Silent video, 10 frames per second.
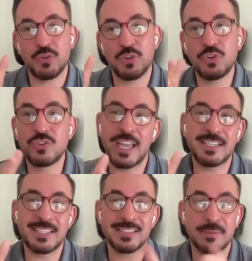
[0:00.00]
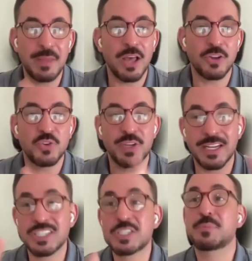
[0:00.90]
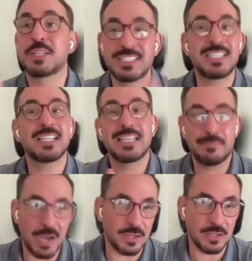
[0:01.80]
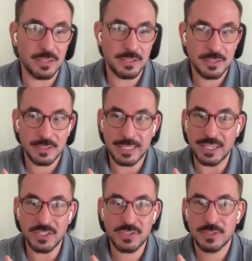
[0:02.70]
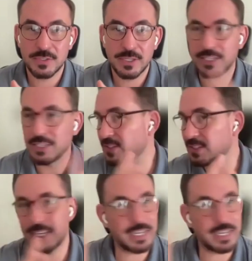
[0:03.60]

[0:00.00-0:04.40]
If you use HSML, you can explicitly model things.